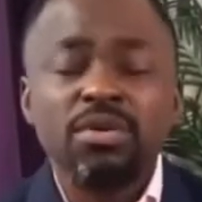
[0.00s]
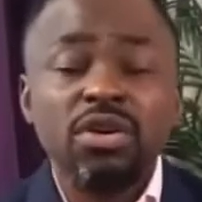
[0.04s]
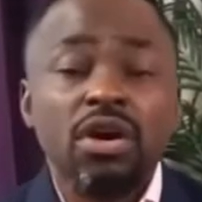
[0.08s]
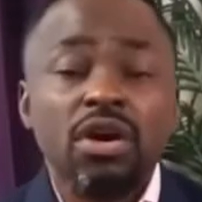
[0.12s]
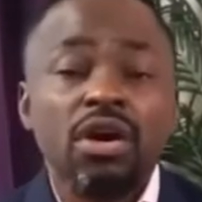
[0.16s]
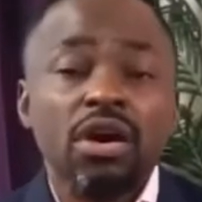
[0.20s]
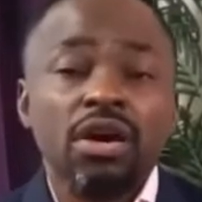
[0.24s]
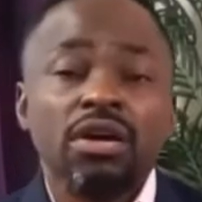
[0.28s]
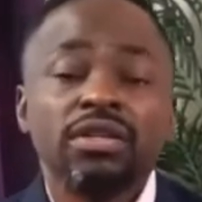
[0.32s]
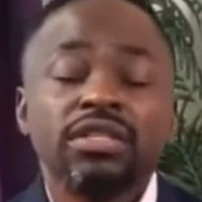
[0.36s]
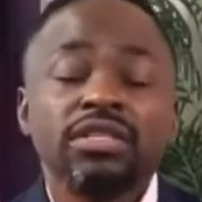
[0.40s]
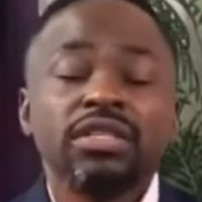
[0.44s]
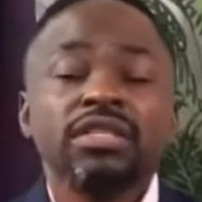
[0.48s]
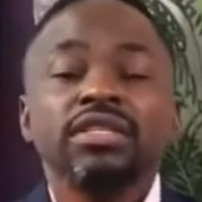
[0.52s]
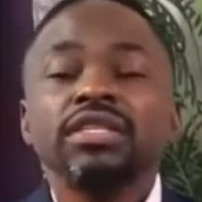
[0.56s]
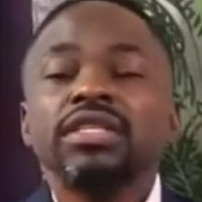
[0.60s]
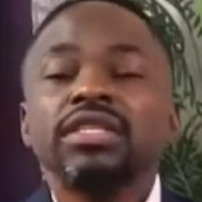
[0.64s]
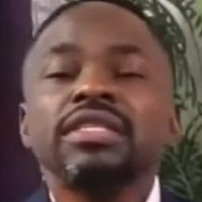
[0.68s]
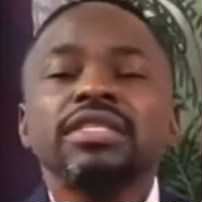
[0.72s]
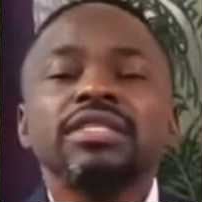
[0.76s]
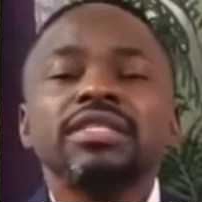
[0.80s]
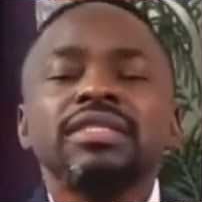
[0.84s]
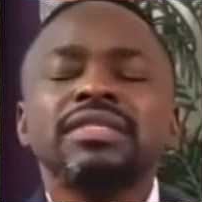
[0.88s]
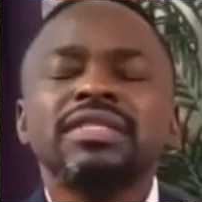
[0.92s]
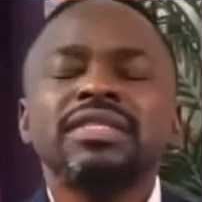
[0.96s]
God.
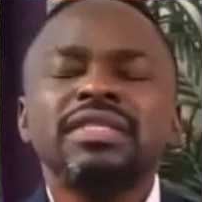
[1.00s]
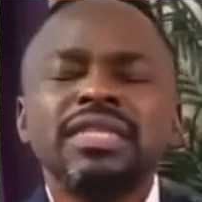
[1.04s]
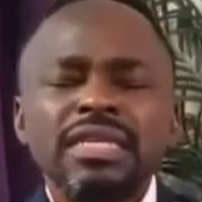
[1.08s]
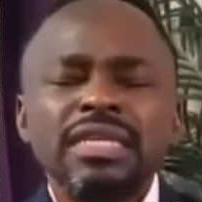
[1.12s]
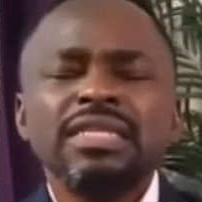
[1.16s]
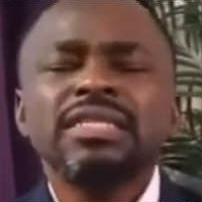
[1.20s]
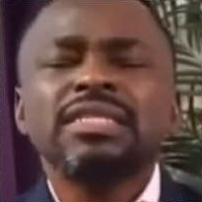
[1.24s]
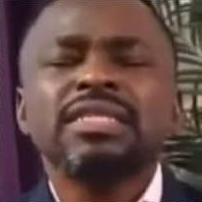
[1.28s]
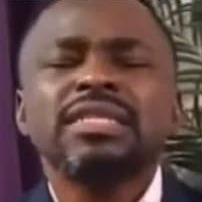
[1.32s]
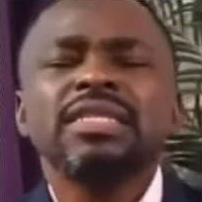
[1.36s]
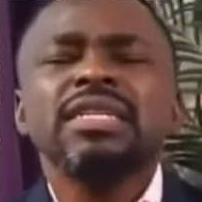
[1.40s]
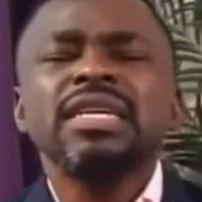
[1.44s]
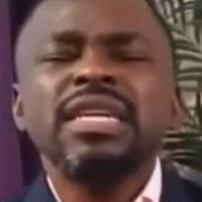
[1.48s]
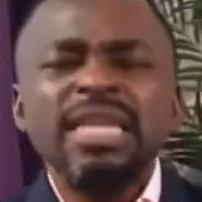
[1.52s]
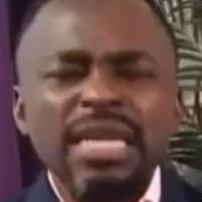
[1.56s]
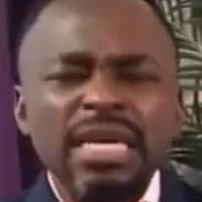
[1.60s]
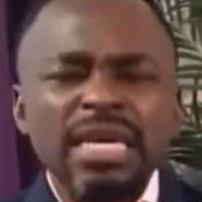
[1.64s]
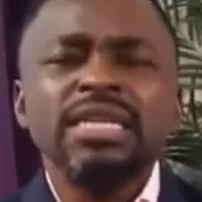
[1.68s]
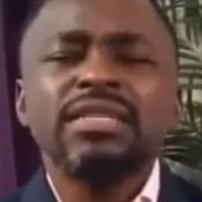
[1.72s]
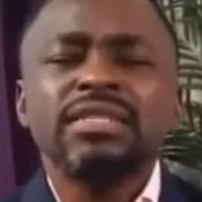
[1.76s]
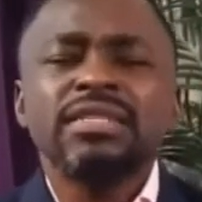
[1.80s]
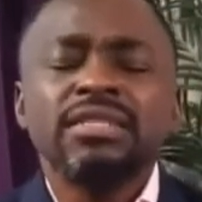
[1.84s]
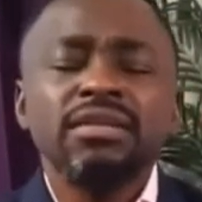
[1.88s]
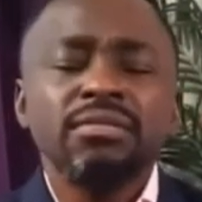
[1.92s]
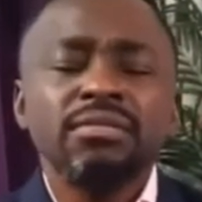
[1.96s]
This
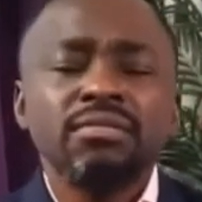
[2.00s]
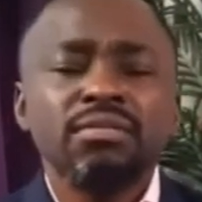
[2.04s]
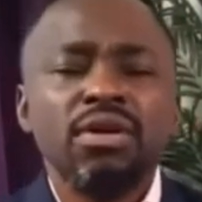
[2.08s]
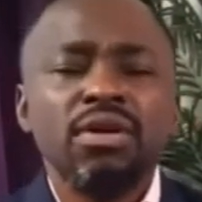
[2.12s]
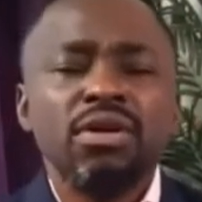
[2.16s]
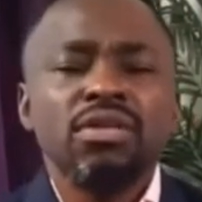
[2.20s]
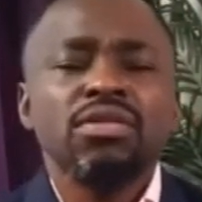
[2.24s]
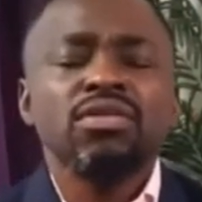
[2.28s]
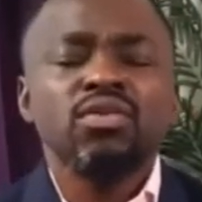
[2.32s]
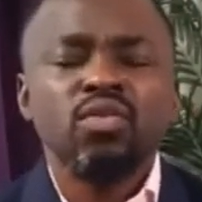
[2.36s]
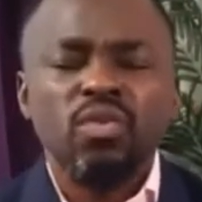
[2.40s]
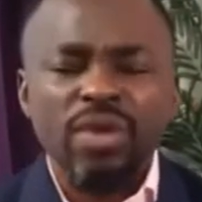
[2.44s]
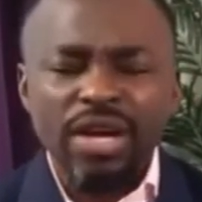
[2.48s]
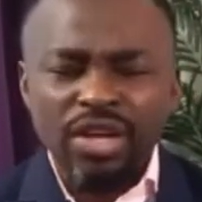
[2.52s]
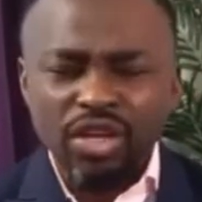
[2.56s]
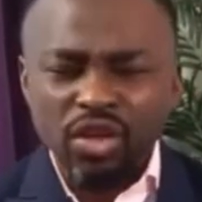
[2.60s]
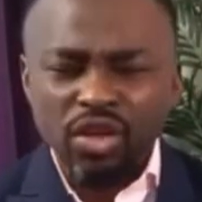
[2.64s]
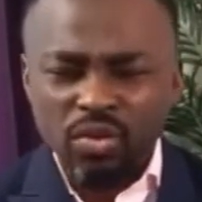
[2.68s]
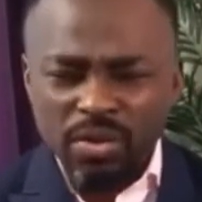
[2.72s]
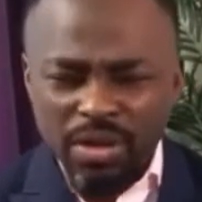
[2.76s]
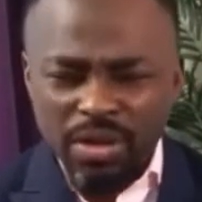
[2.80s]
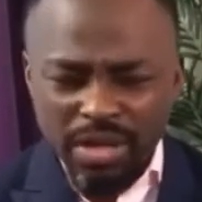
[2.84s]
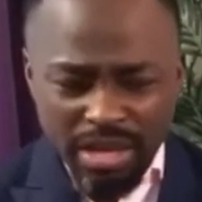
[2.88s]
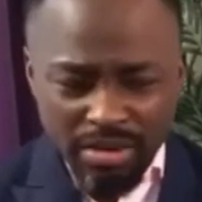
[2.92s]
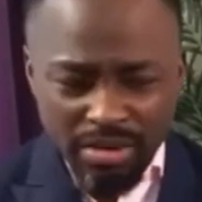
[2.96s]
is the month where
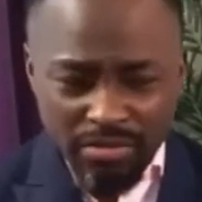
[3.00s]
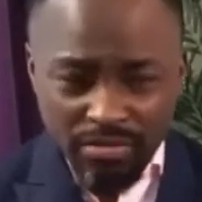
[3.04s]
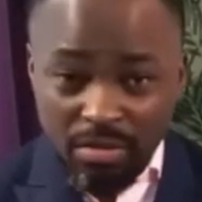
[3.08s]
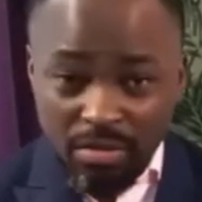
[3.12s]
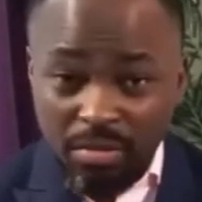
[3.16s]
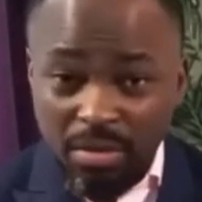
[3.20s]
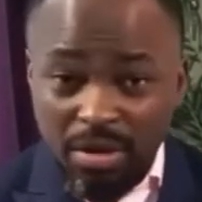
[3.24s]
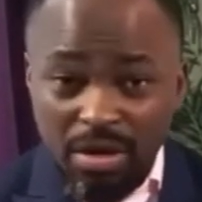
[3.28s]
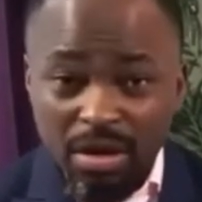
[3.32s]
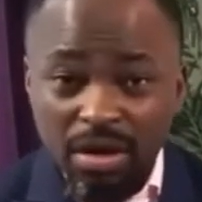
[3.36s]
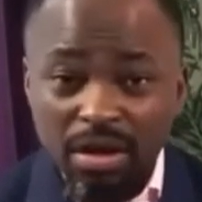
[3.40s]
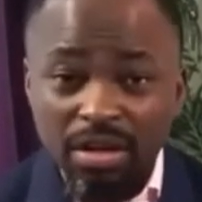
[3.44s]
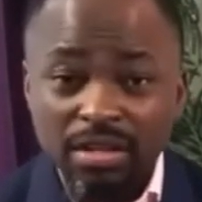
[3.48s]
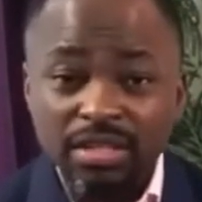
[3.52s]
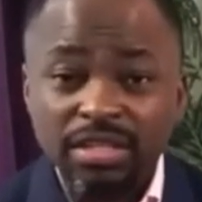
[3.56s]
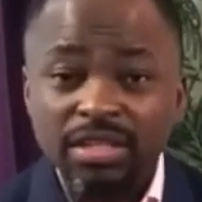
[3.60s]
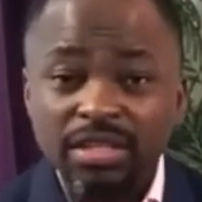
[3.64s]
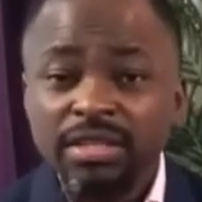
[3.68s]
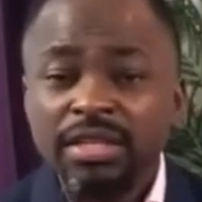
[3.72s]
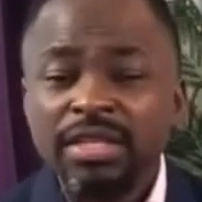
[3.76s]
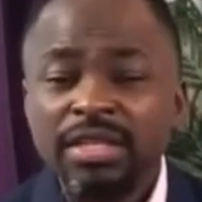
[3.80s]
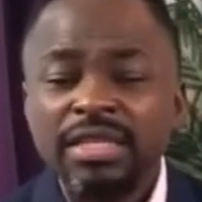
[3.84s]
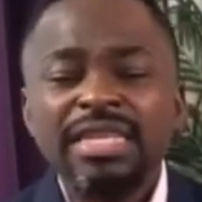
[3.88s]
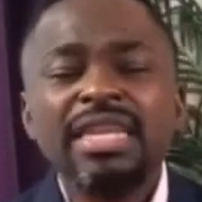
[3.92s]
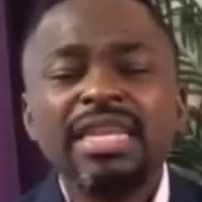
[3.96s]
you will hear from God.
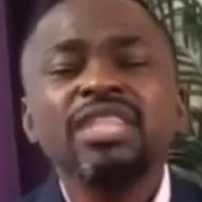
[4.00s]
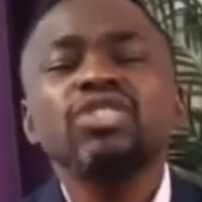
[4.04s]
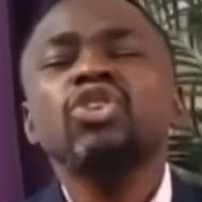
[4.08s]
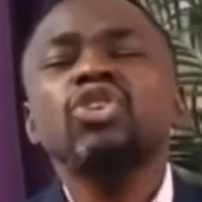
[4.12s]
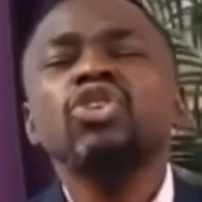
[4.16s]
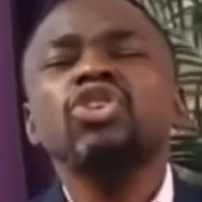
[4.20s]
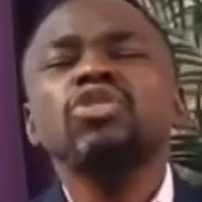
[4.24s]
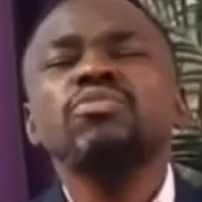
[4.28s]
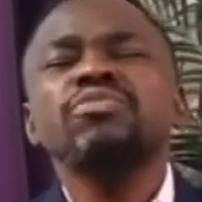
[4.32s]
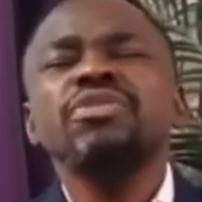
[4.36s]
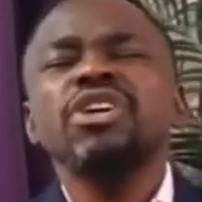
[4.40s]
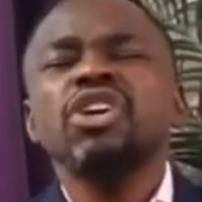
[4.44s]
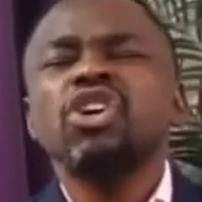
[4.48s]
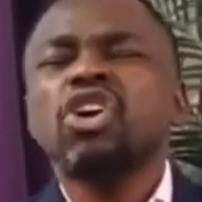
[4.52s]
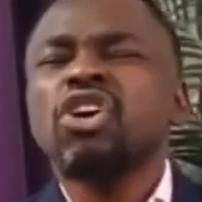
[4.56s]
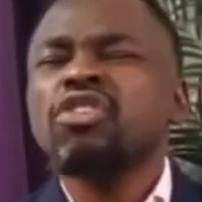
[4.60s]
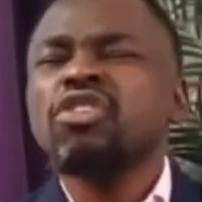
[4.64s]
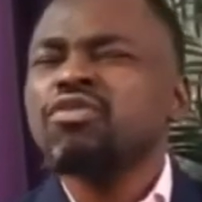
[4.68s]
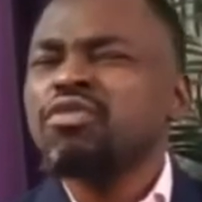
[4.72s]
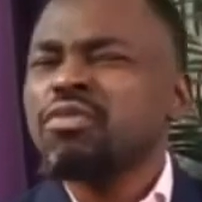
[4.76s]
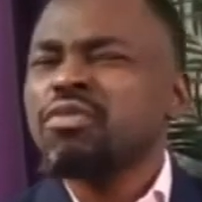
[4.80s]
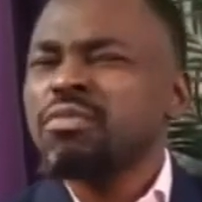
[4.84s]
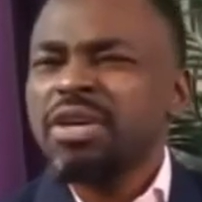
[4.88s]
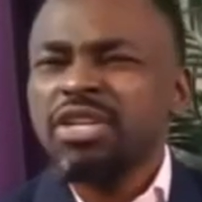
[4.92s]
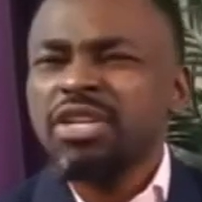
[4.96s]
You, There's going to be a
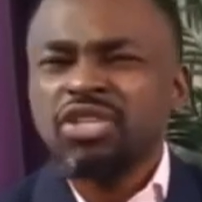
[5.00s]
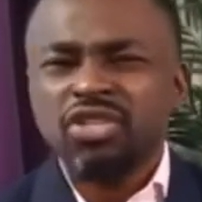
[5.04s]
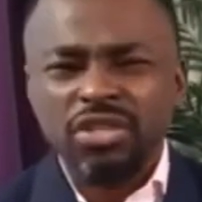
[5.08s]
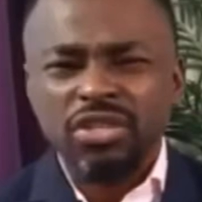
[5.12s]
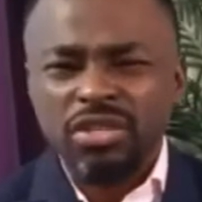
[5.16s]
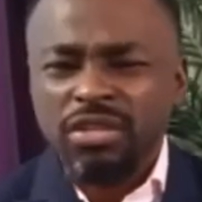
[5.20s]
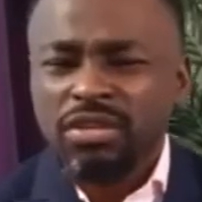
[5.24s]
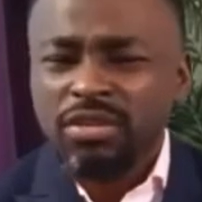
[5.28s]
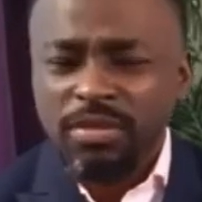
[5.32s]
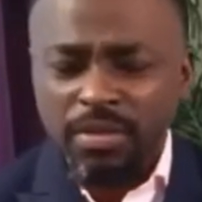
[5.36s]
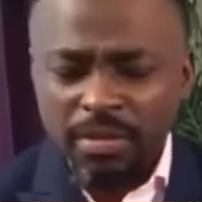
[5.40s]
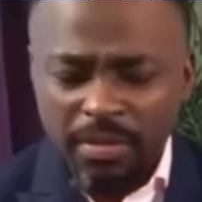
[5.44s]
confirmation.